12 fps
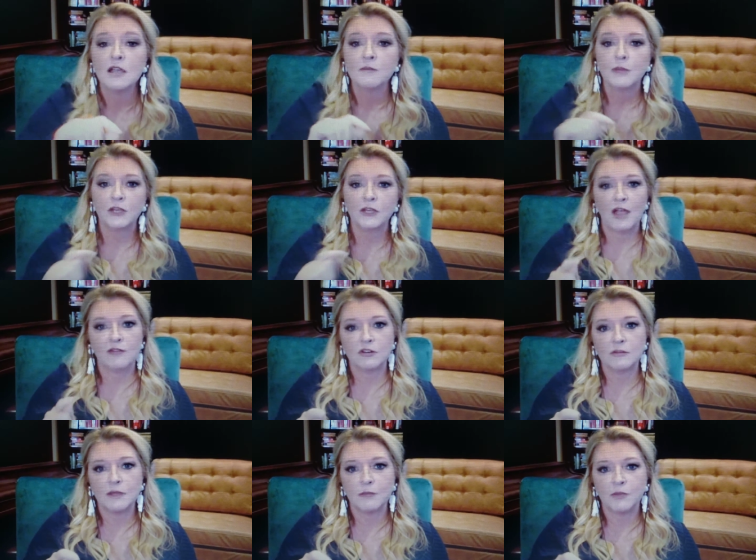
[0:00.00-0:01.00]
but you have to
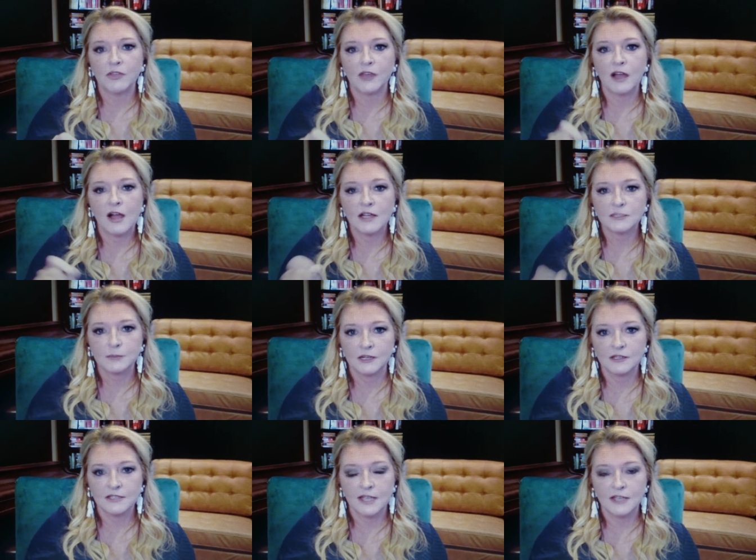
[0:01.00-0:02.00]
remember that
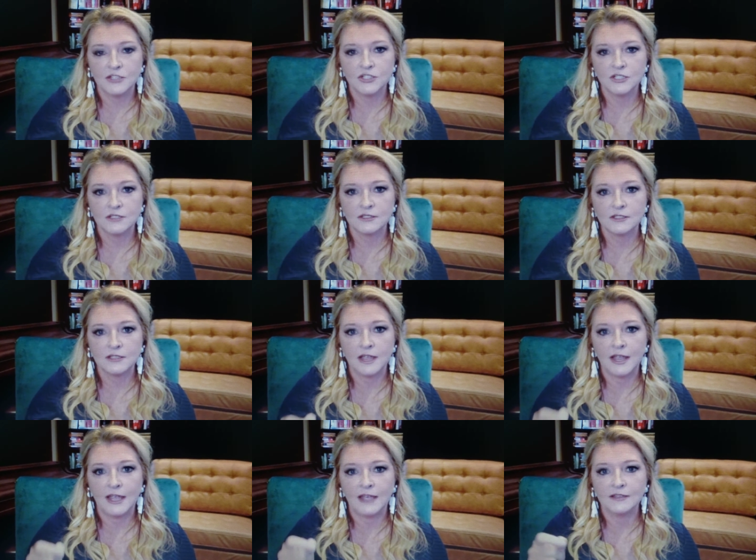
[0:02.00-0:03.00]
hospitalizations
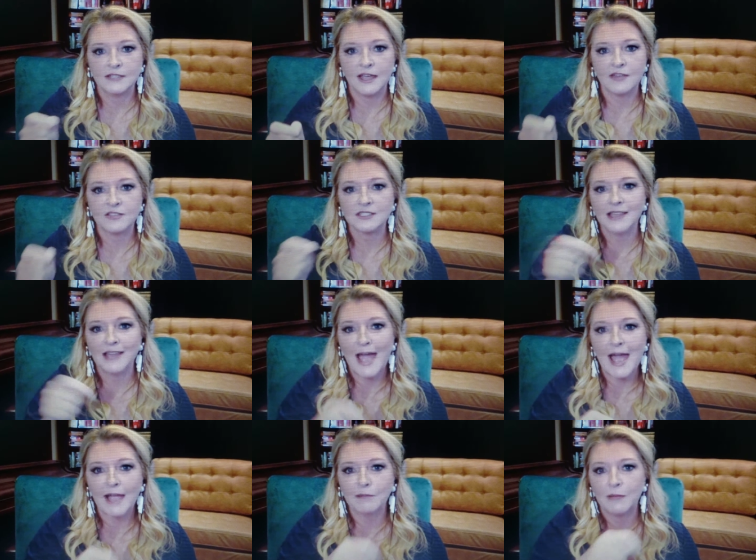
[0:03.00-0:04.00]
and deaths
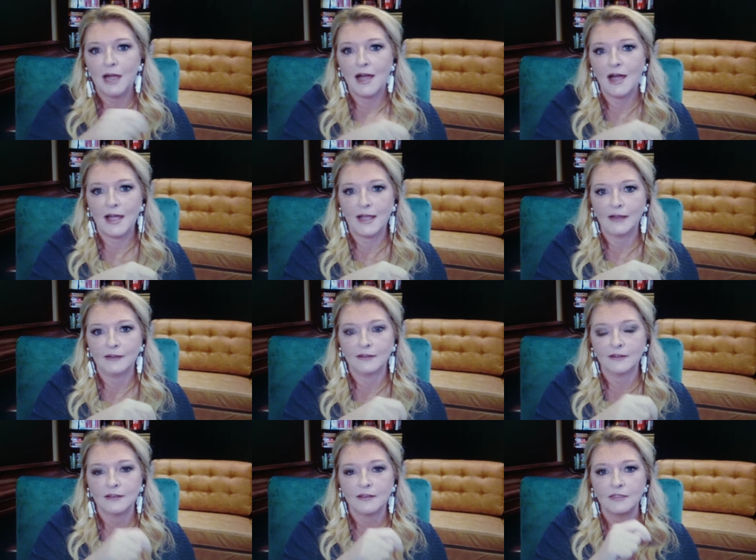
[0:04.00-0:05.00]
lag behind
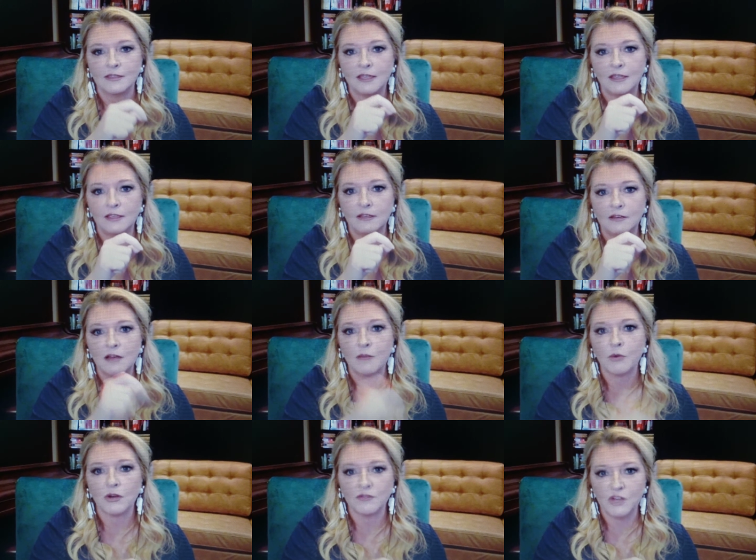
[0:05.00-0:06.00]
the
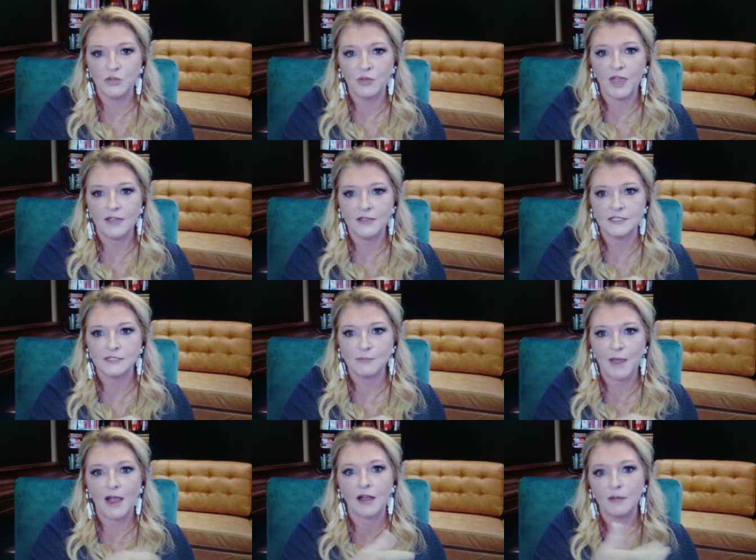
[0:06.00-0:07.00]
number of new cases
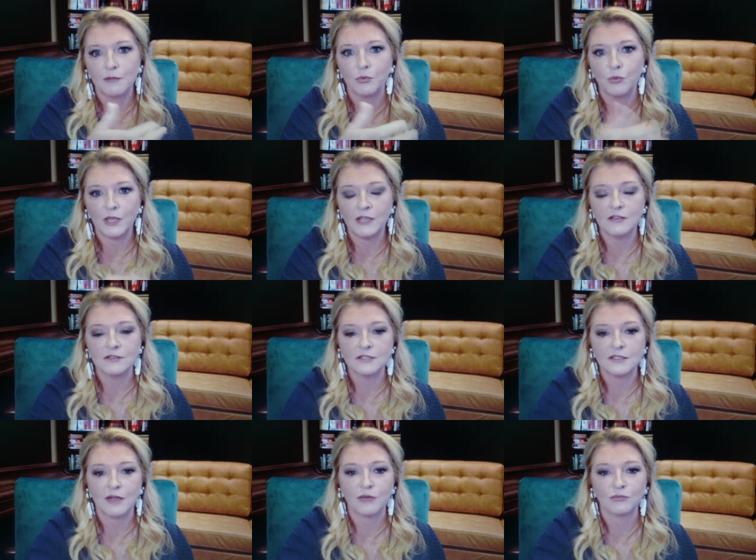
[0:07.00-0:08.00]
by a couple
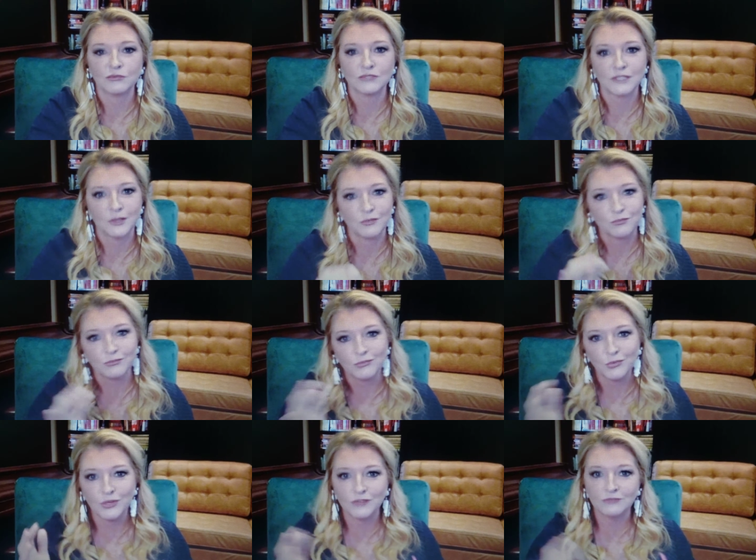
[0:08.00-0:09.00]
weeks. So so
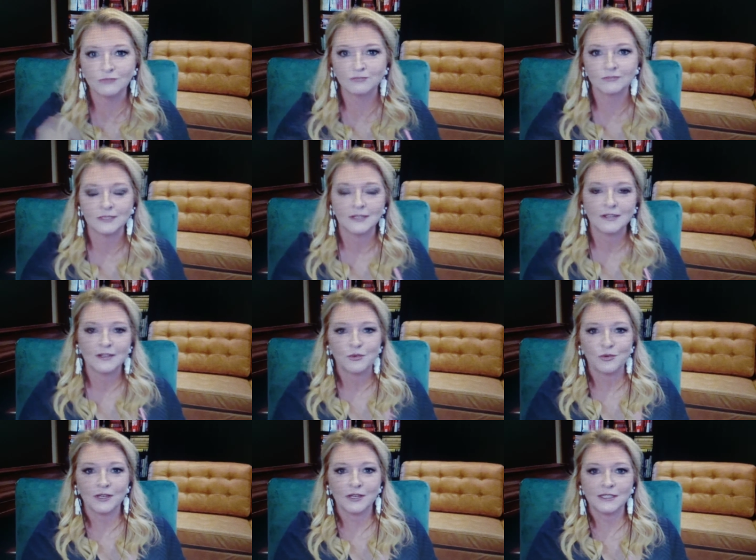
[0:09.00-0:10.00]
we'll
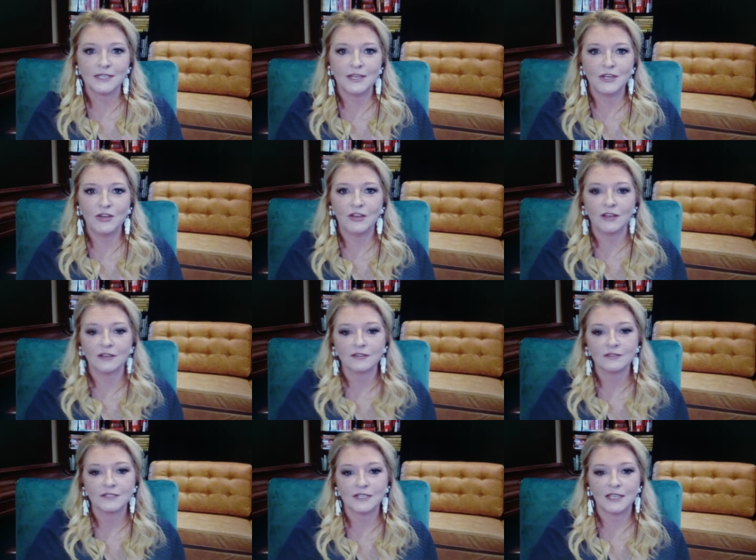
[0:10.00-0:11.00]
we'll continue to
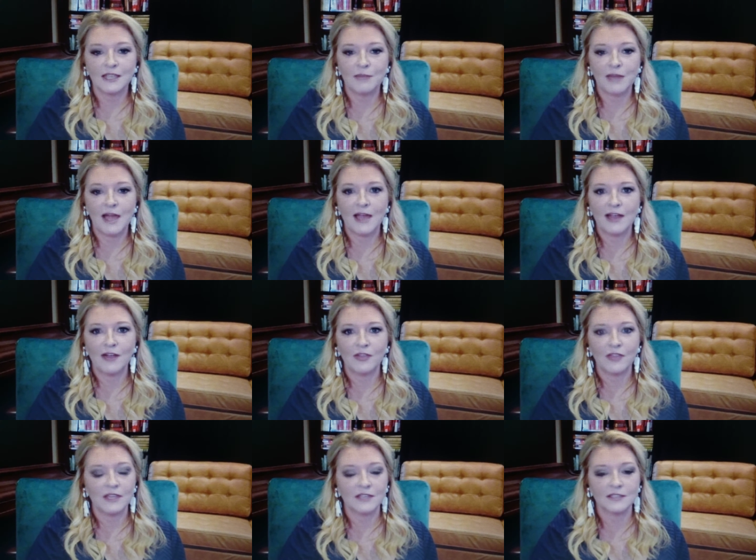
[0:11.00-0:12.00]
to keep an eye on
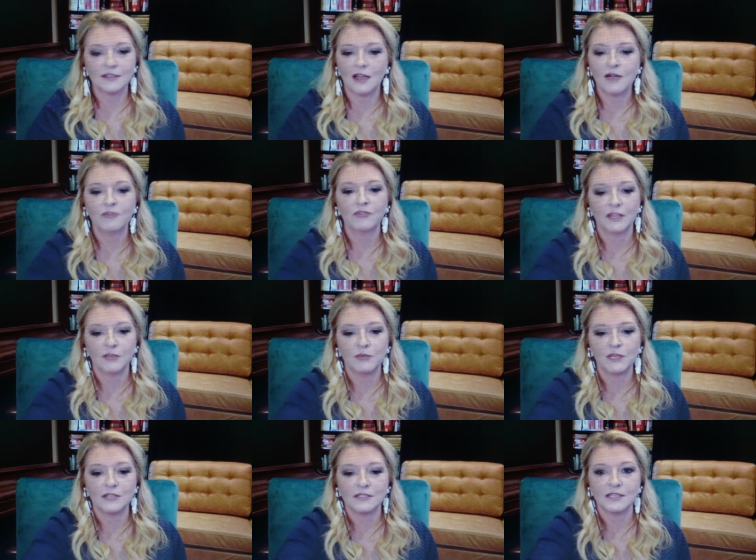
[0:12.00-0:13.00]
this, and hopefully
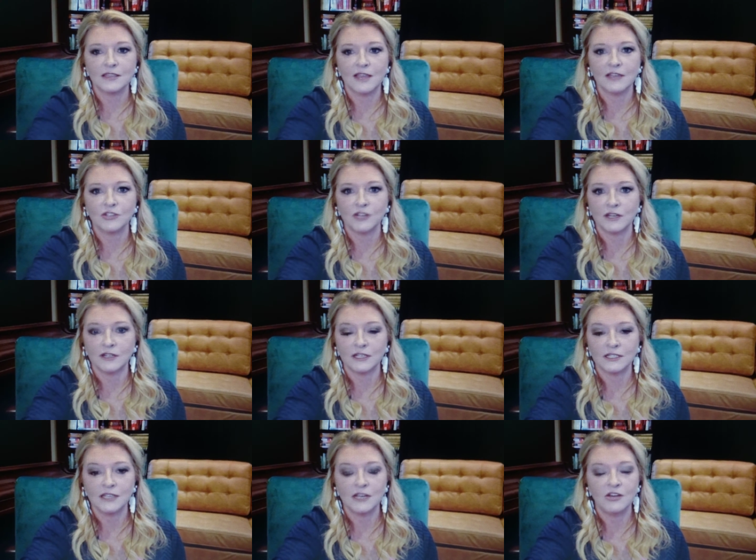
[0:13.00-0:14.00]
we can see that trend
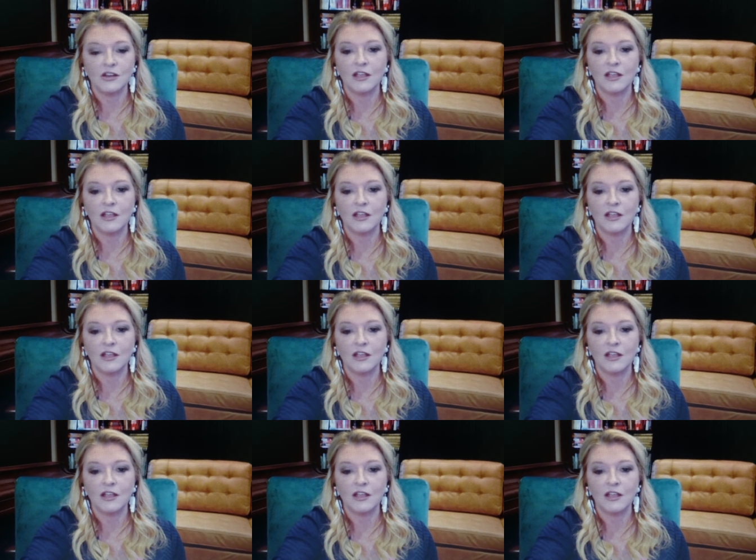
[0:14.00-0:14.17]
continue to go